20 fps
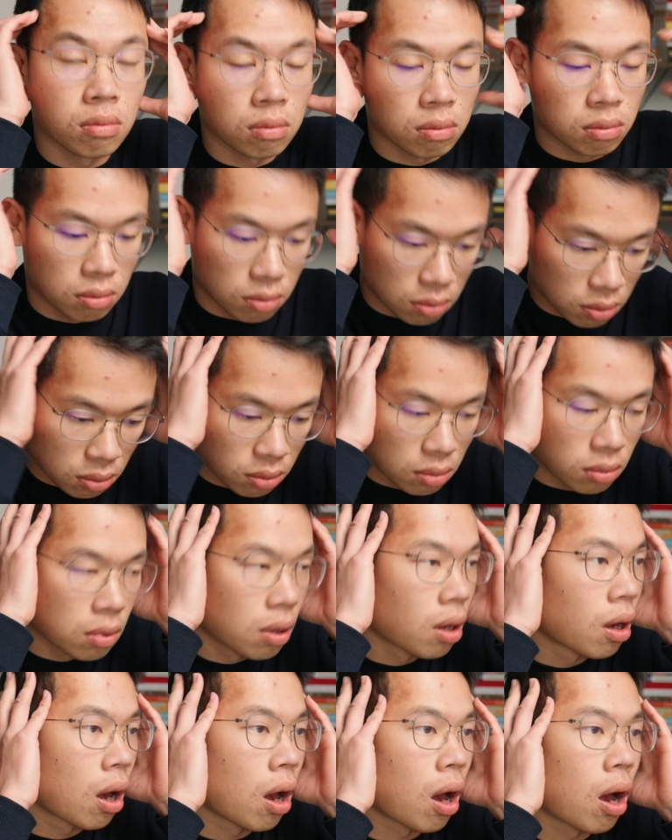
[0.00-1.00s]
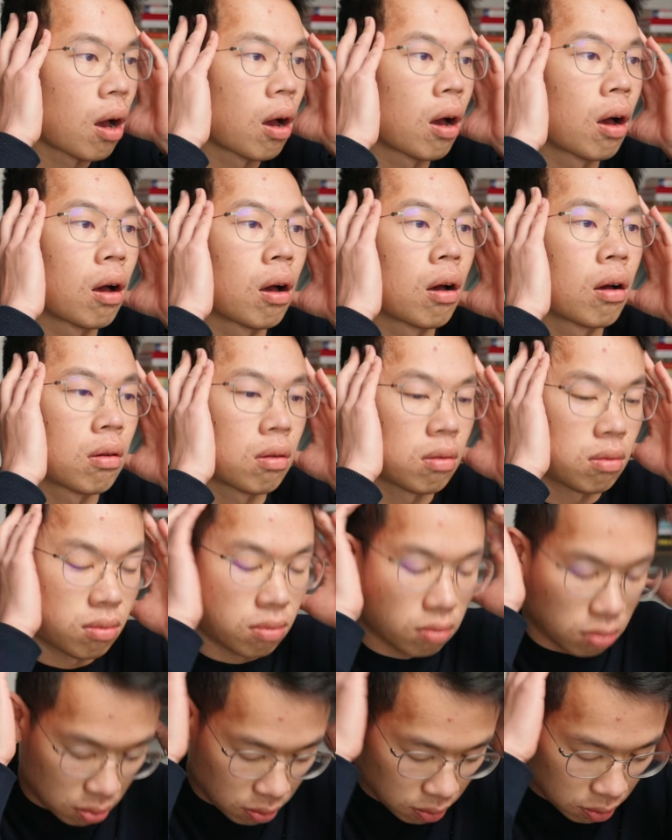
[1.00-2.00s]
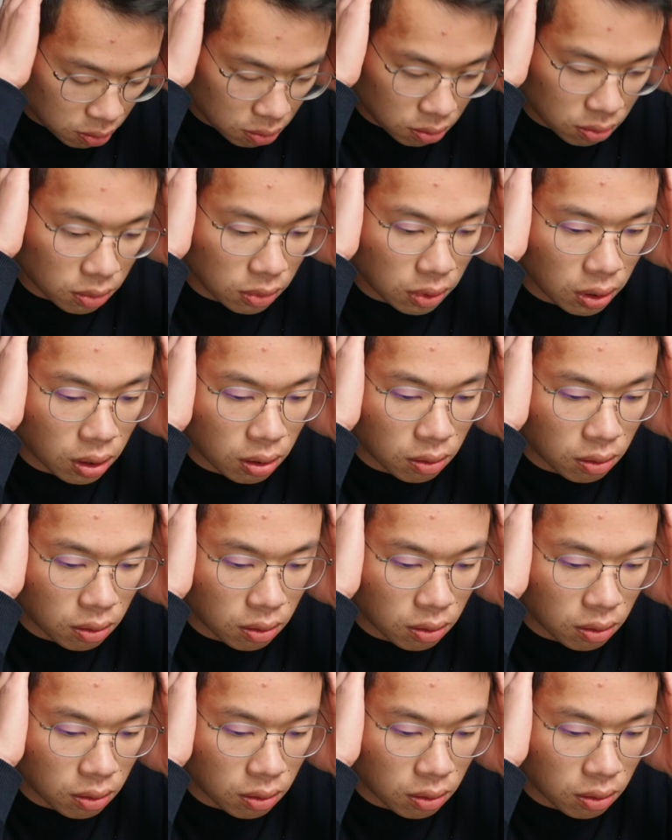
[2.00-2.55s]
good or bad, ultimately falls back on